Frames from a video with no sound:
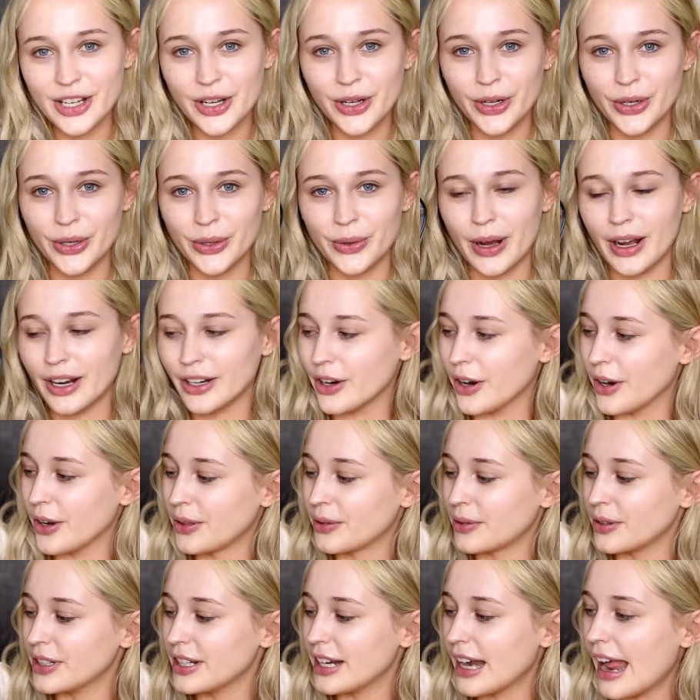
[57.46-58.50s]
to go
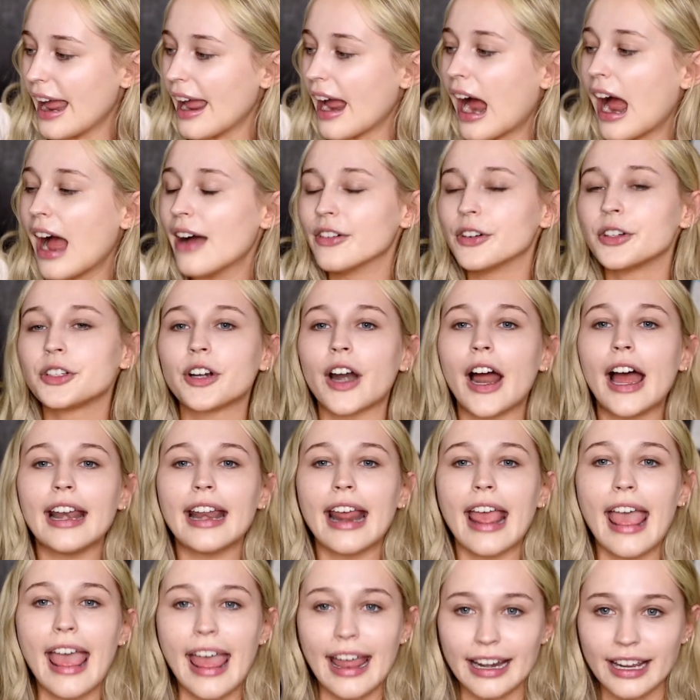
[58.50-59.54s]
through today. I haven't tried
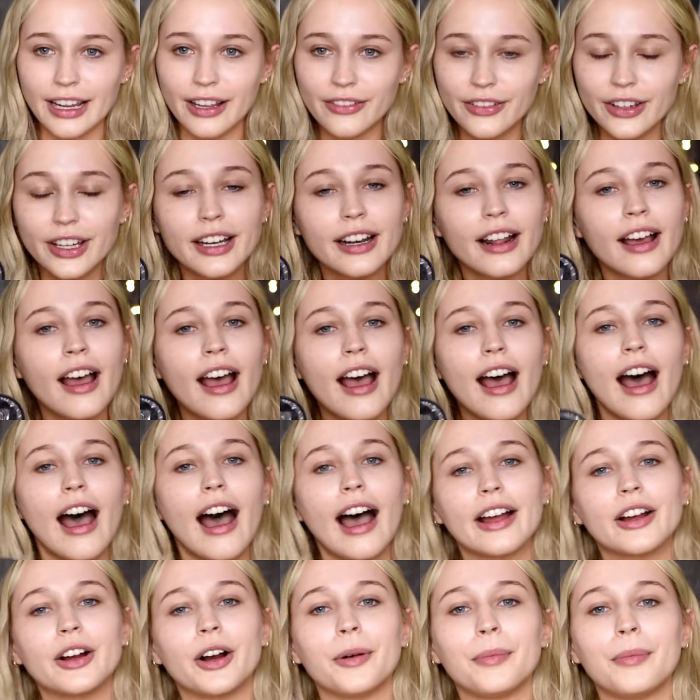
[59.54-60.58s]
any of it.
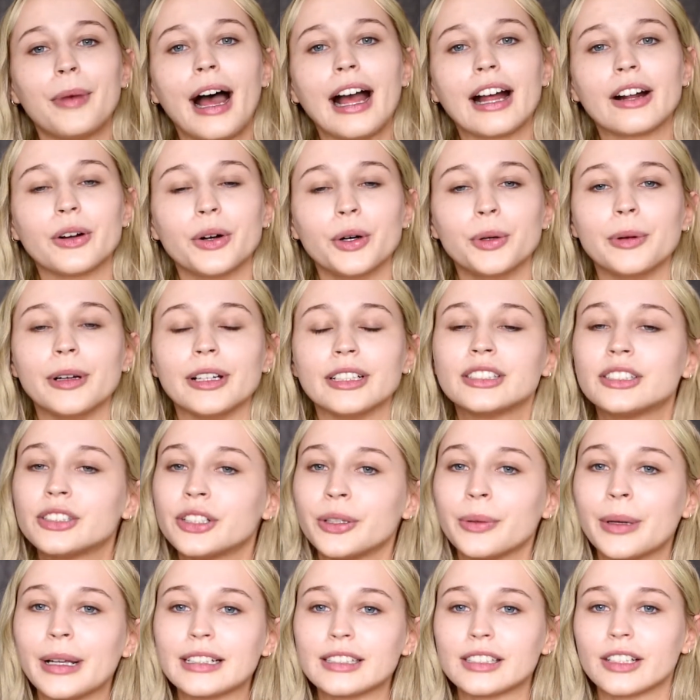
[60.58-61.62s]
I got back almost
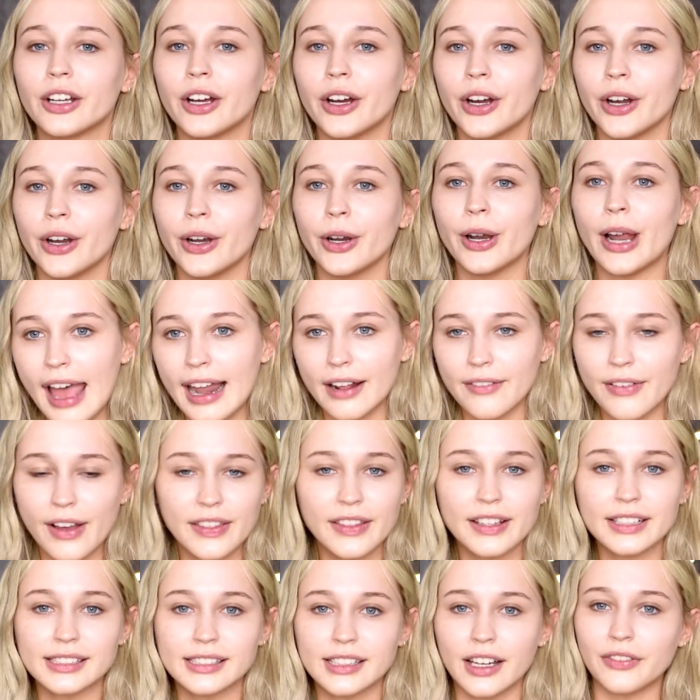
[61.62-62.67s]
2 weeks ago and I've had
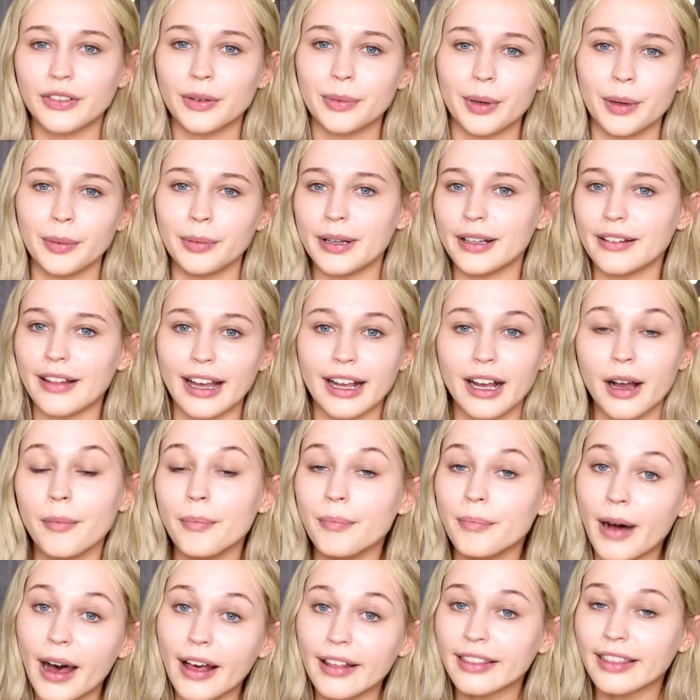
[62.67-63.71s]
this stuff for probably like a
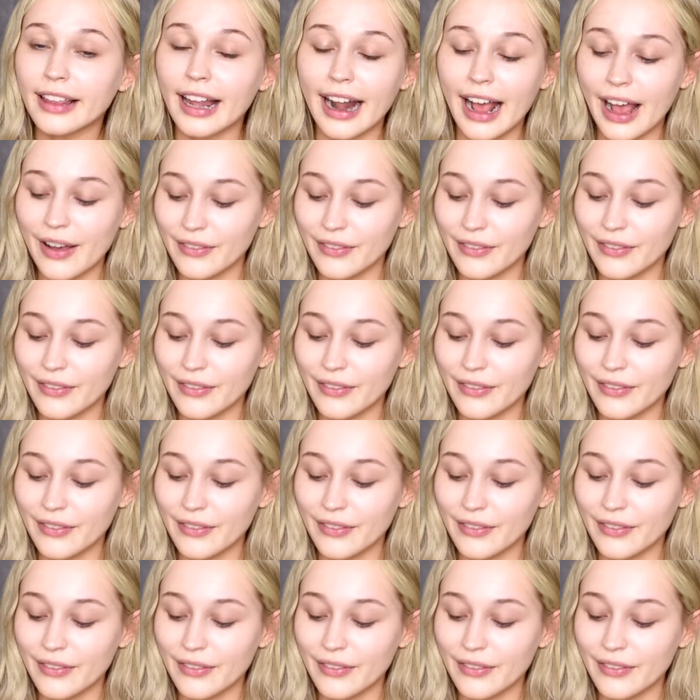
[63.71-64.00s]
month and I